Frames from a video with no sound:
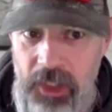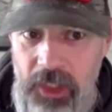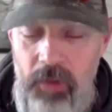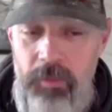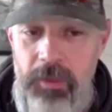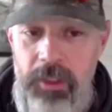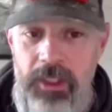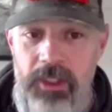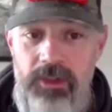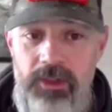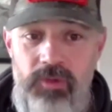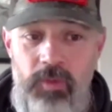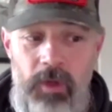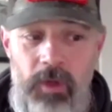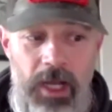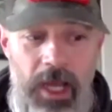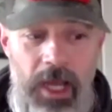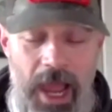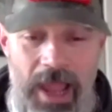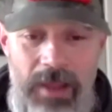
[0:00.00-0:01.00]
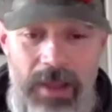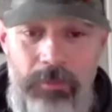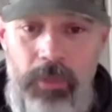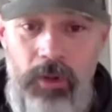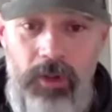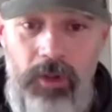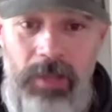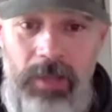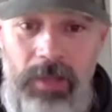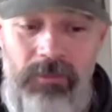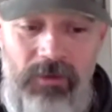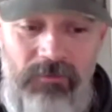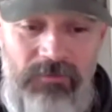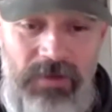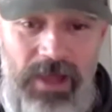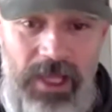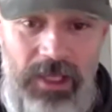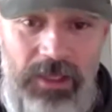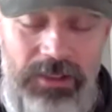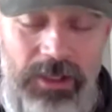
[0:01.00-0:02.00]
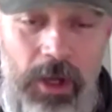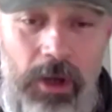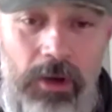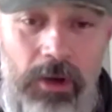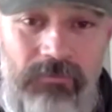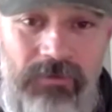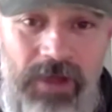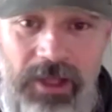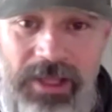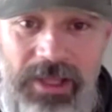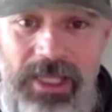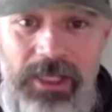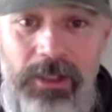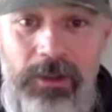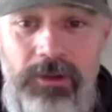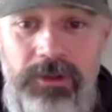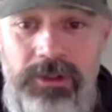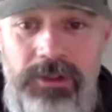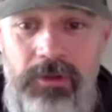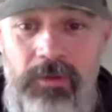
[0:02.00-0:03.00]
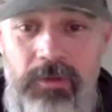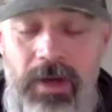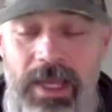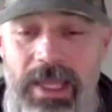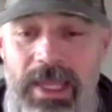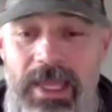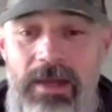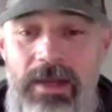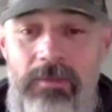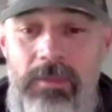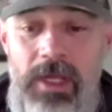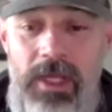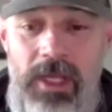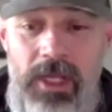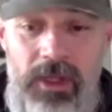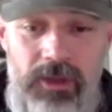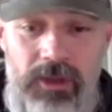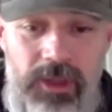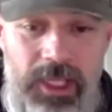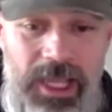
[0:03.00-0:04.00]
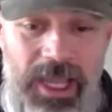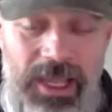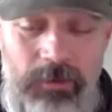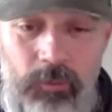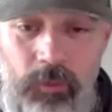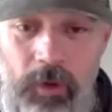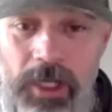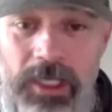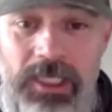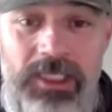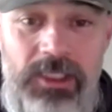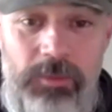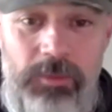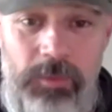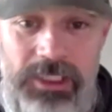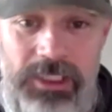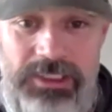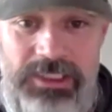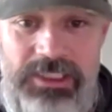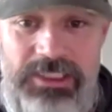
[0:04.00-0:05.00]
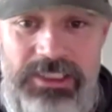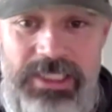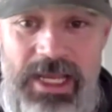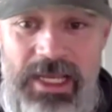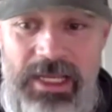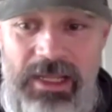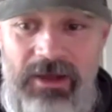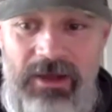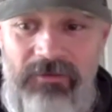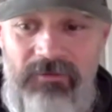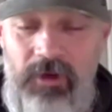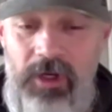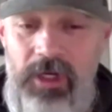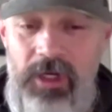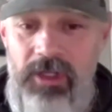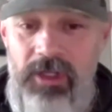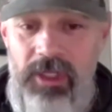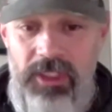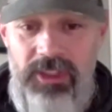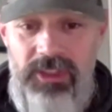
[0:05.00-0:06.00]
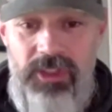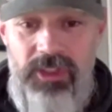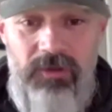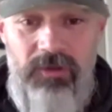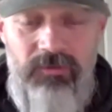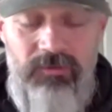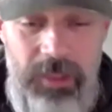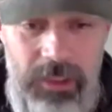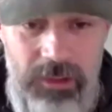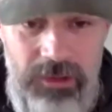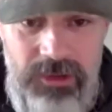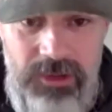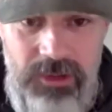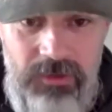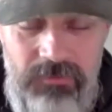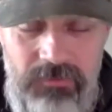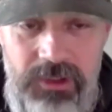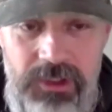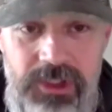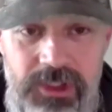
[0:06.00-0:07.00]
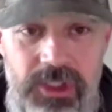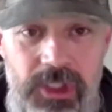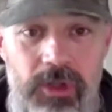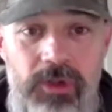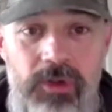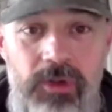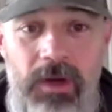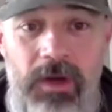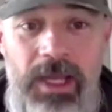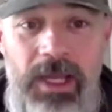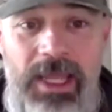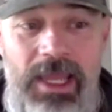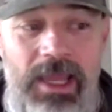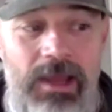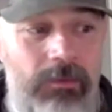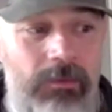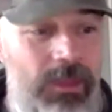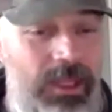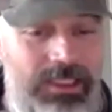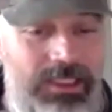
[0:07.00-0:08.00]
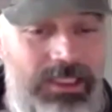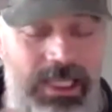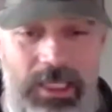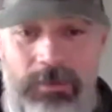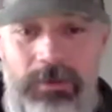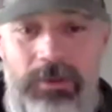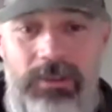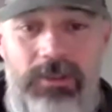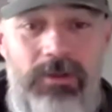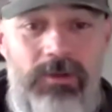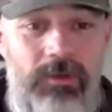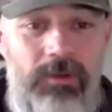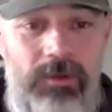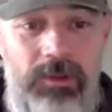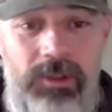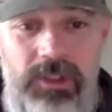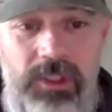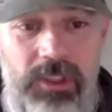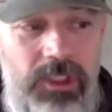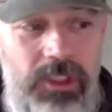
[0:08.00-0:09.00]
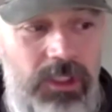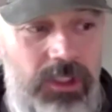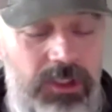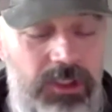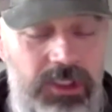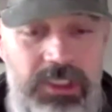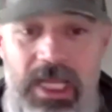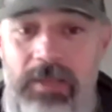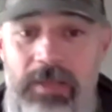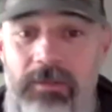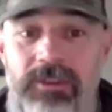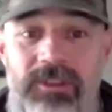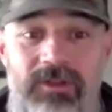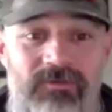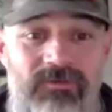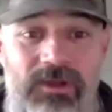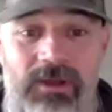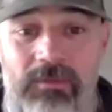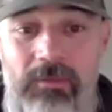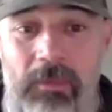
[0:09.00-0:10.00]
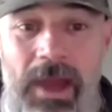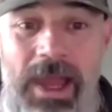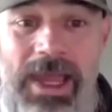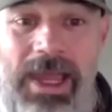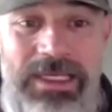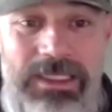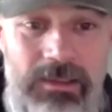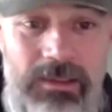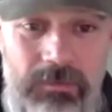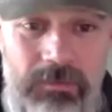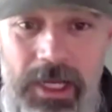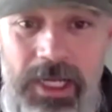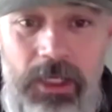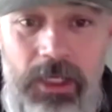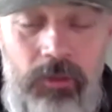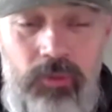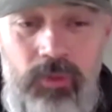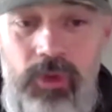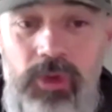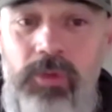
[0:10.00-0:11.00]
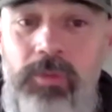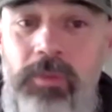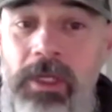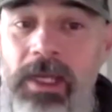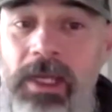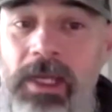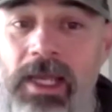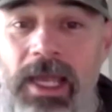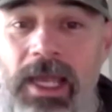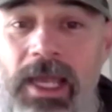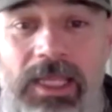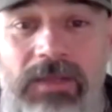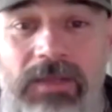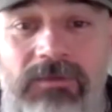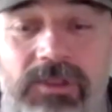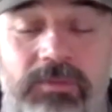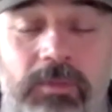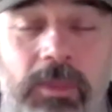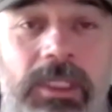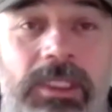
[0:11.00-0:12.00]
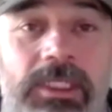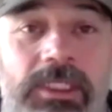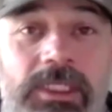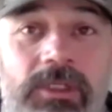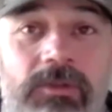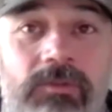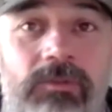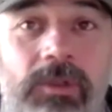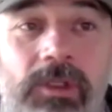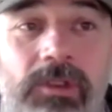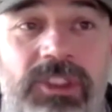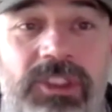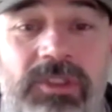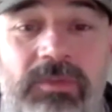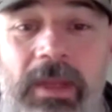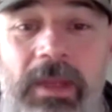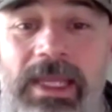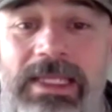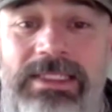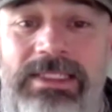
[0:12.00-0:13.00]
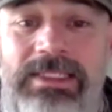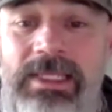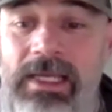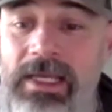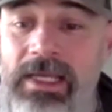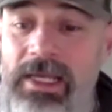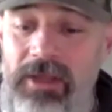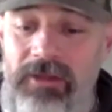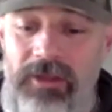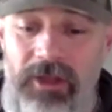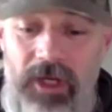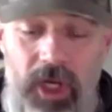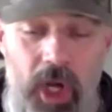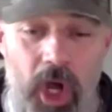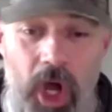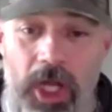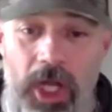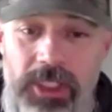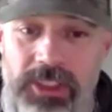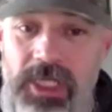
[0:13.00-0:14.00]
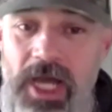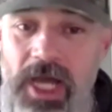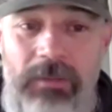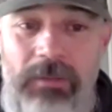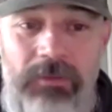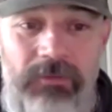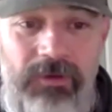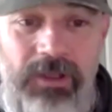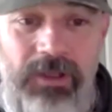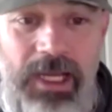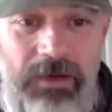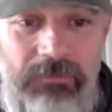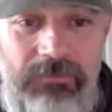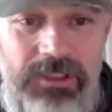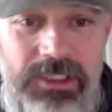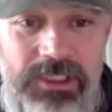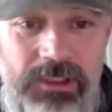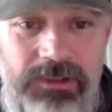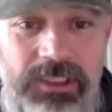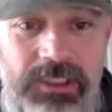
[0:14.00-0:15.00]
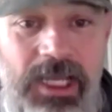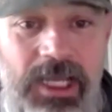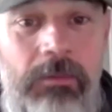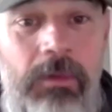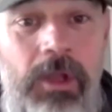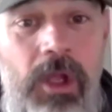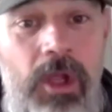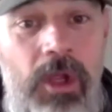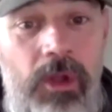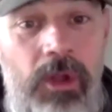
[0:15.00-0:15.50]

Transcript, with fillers: I go because when I pull up, the valet, know, valet knows who I am. The guy running the place is standing out front. The serve, servers know who I am. They take me to, to tables that fit my, my group and give us plenty of space. They're on top of it every single time.